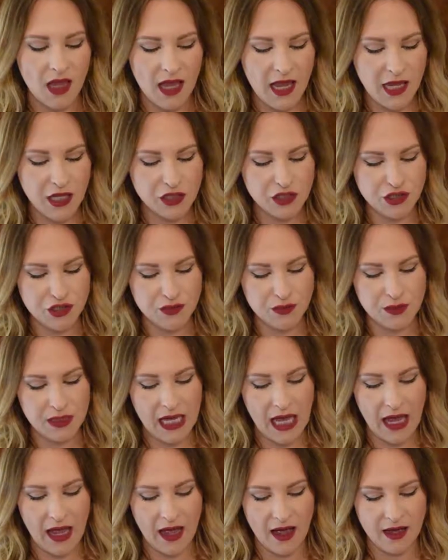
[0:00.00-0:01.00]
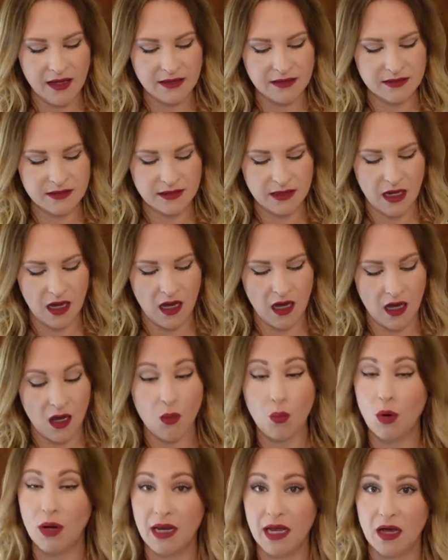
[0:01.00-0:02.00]
and you get
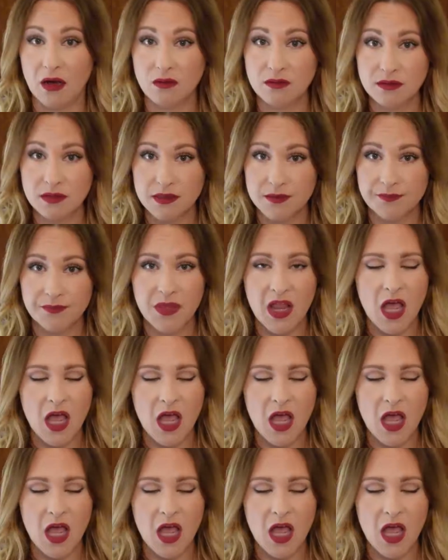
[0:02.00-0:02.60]
1 ounce.